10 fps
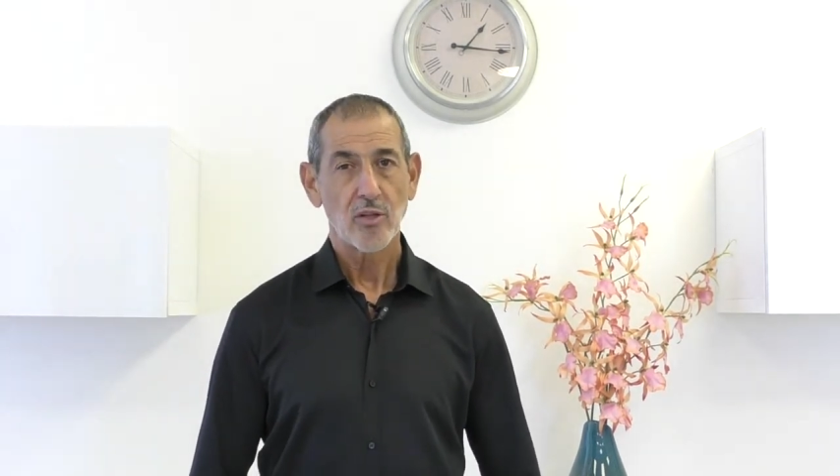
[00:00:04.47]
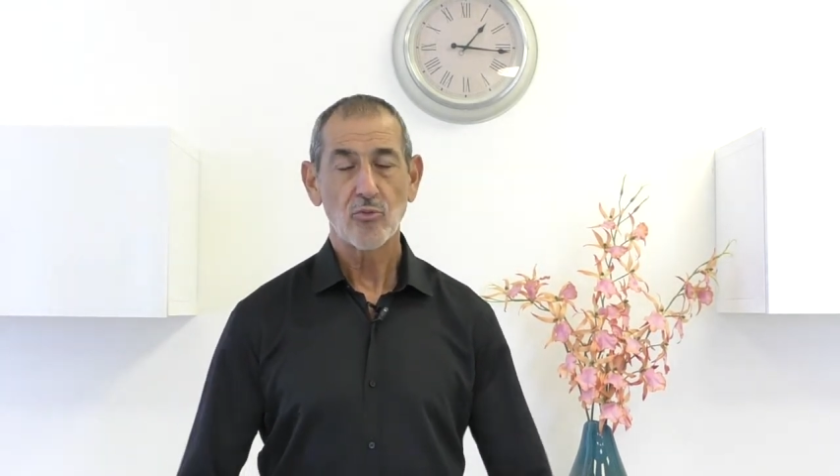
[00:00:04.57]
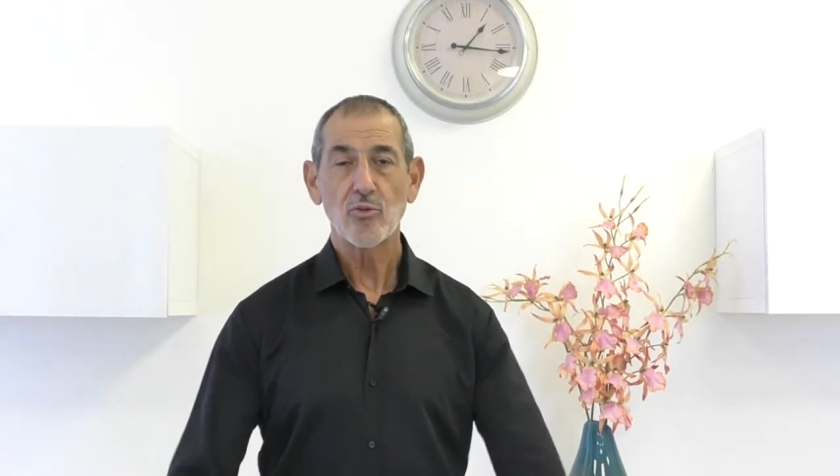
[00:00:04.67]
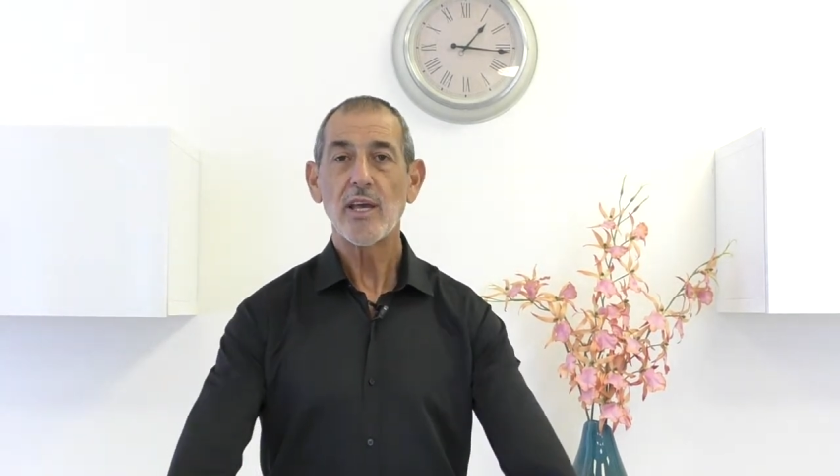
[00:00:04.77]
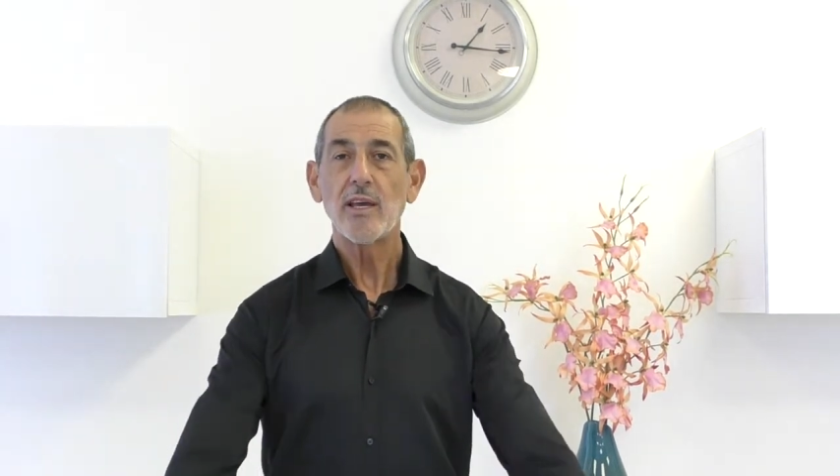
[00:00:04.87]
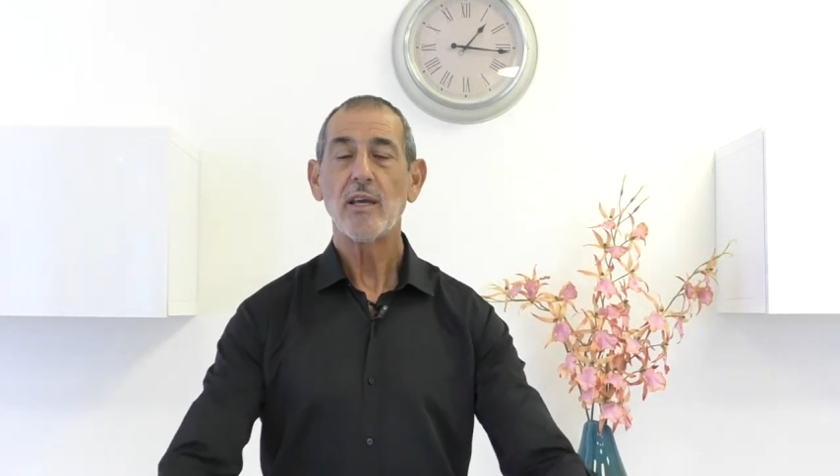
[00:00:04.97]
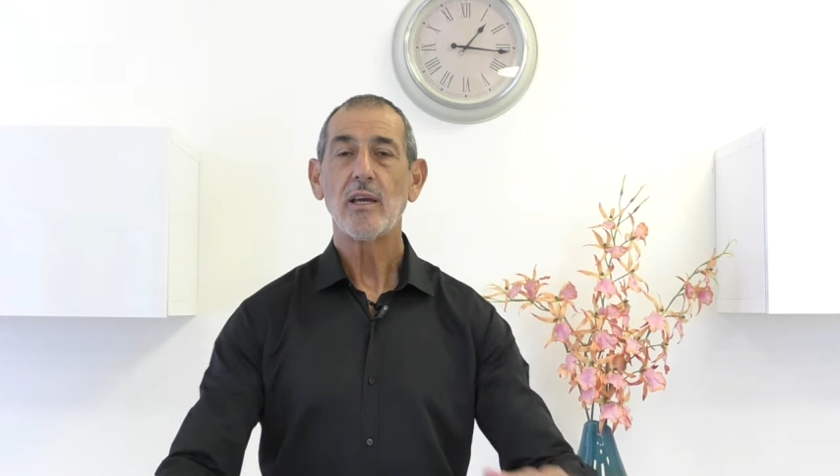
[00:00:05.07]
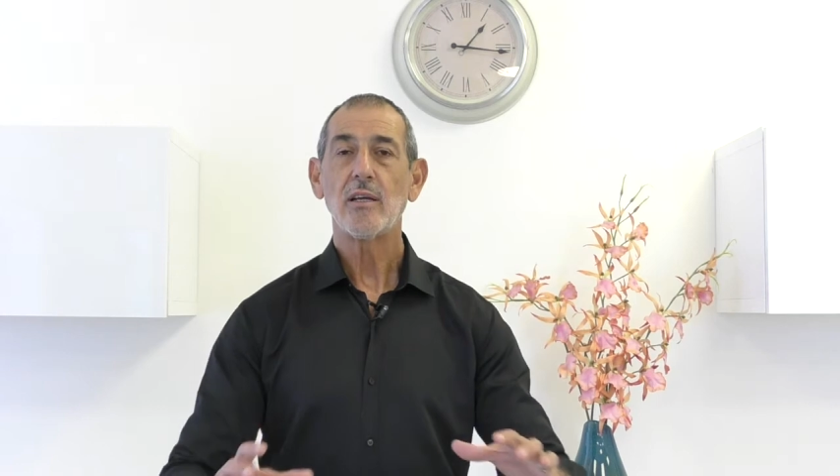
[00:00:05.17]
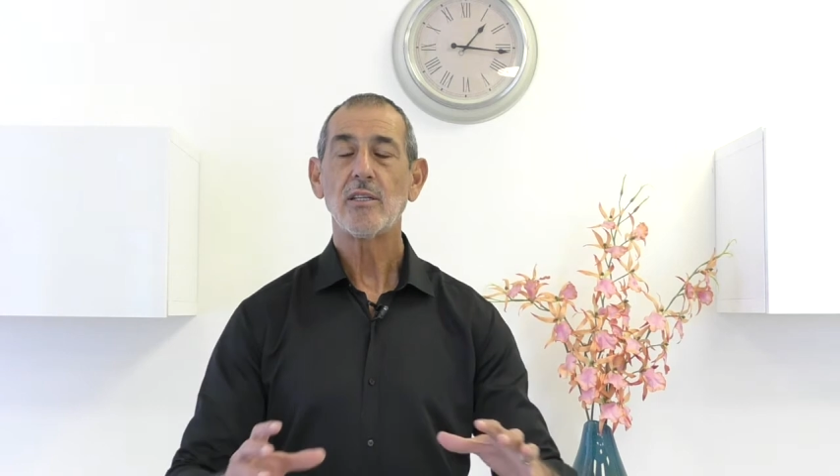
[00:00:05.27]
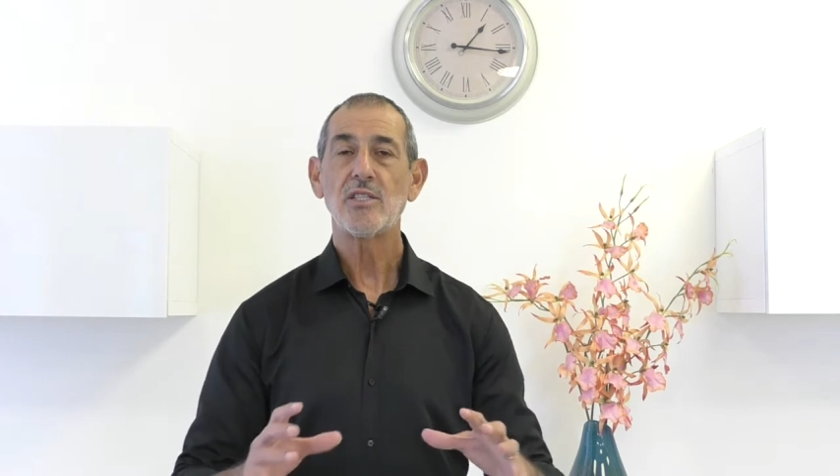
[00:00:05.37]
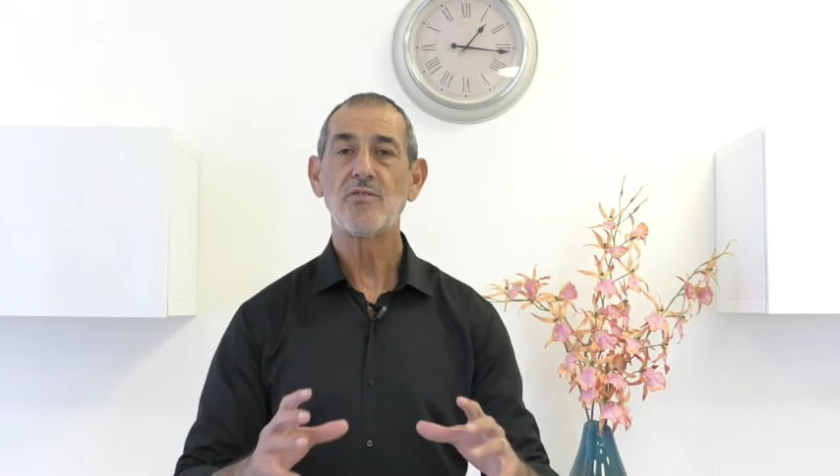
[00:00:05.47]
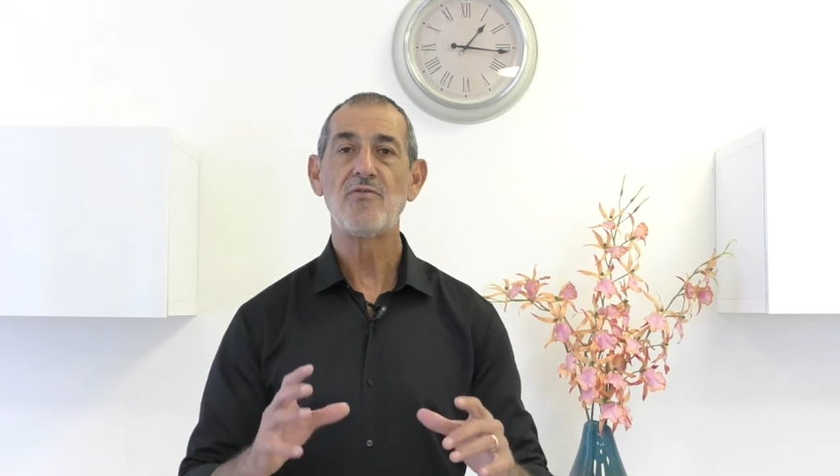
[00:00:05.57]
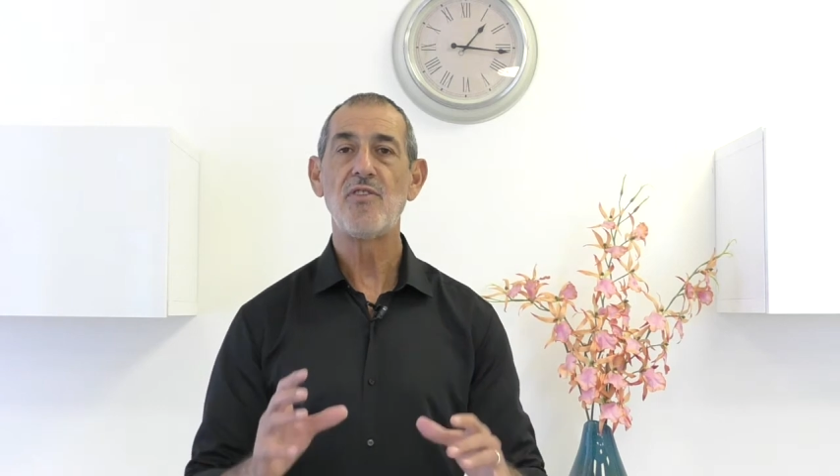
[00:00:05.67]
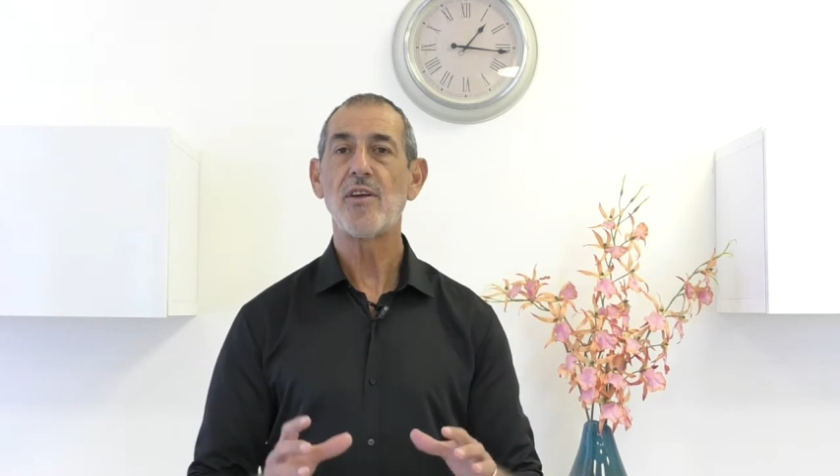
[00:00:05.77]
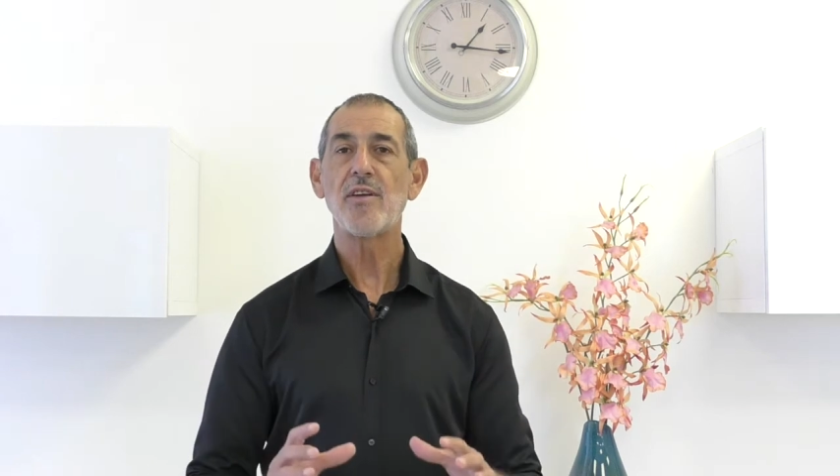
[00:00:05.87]
Today is
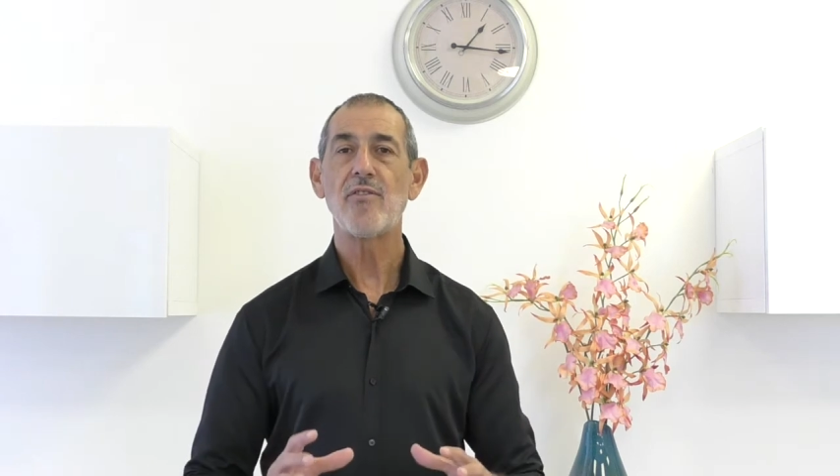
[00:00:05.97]
very,